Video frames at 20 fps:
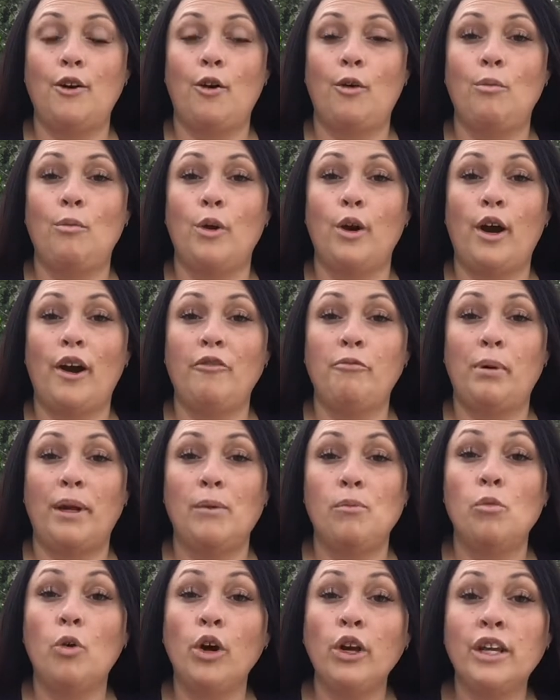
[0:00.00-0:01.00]
on what I've
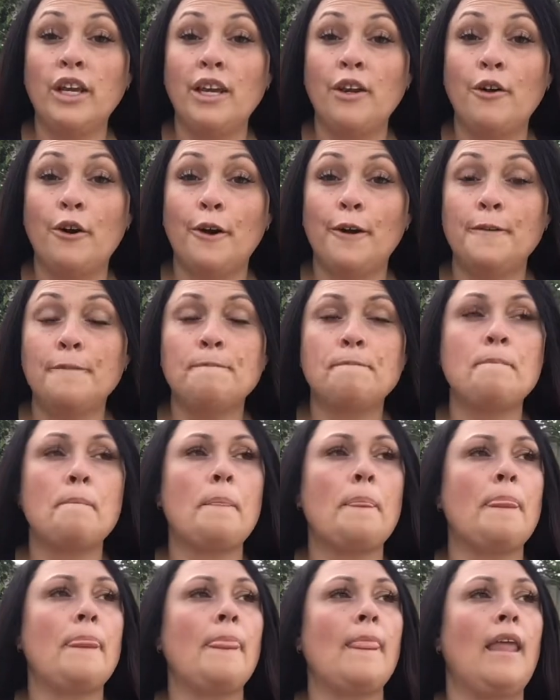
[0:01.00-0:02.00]
been working on
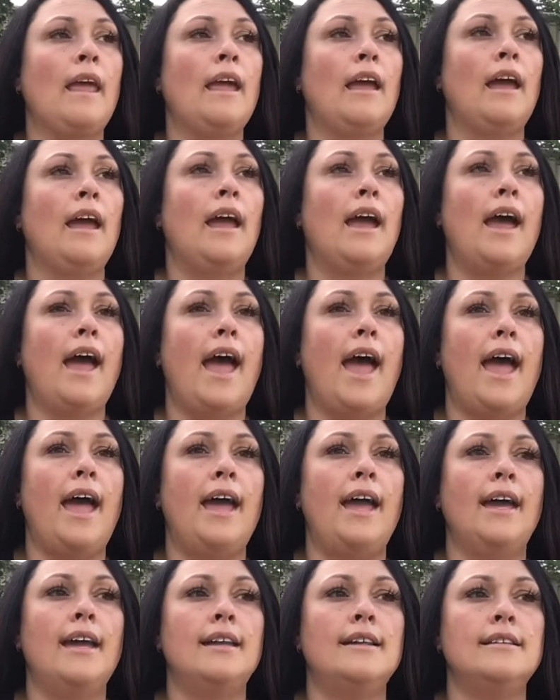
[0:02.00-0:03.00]

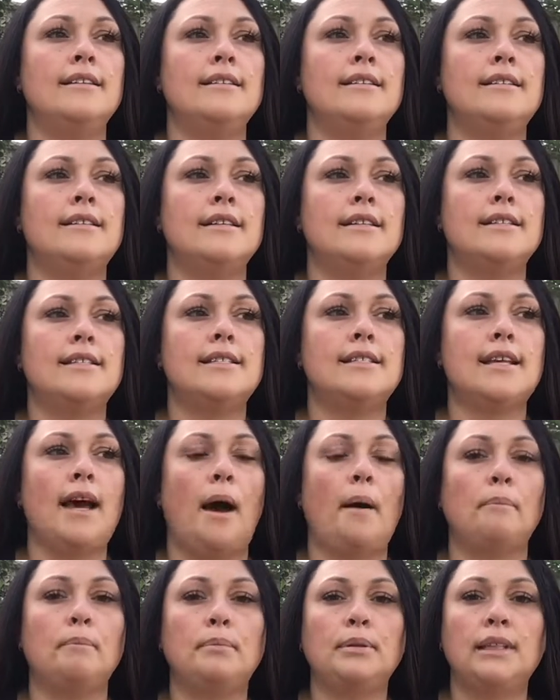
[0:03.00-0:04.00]
and
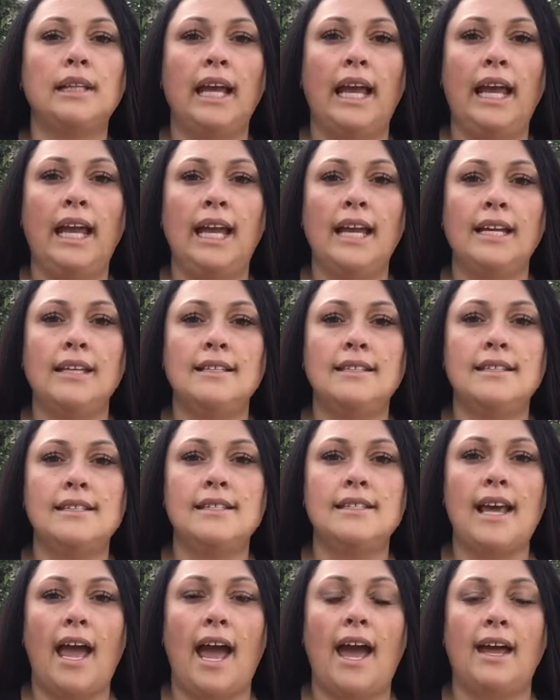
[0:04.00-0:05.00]
some
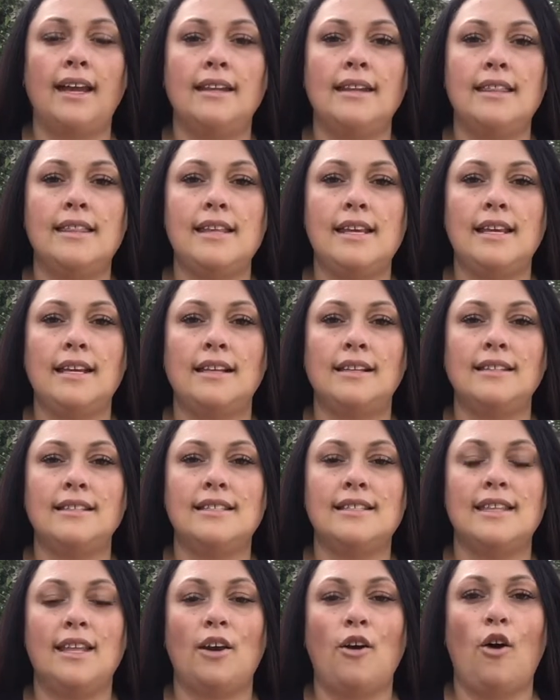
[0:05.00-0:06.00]
plans and things
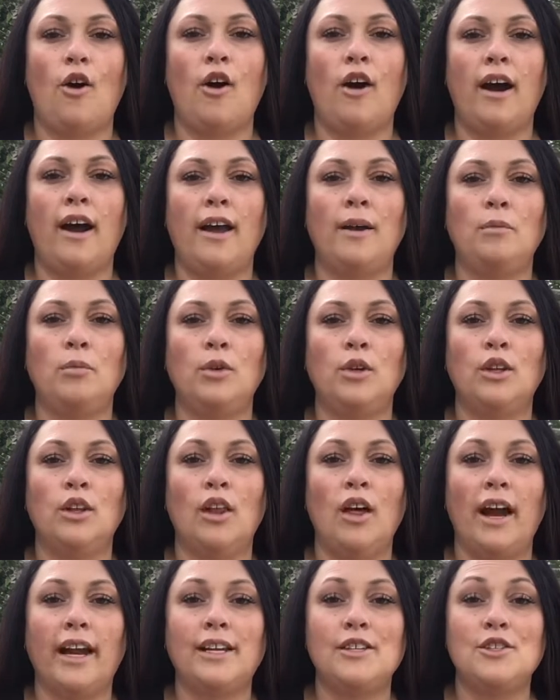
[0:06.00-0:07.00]
that I would
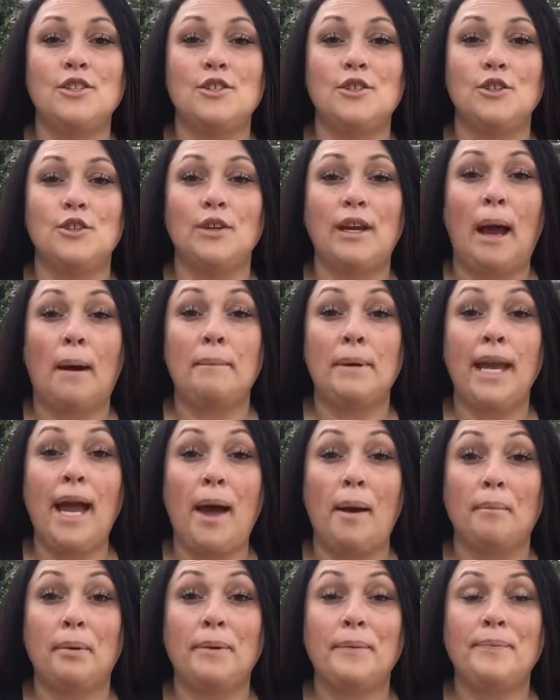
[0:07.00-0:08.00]
like to do coming
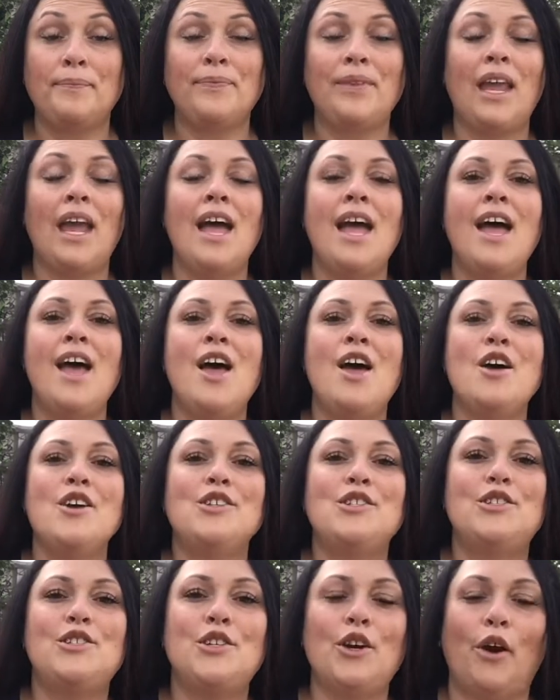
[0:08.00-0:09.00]
up.
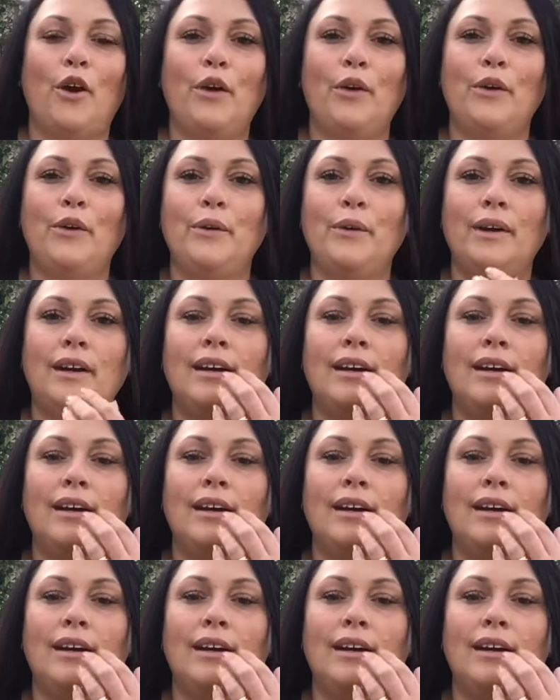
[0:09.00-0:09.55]
So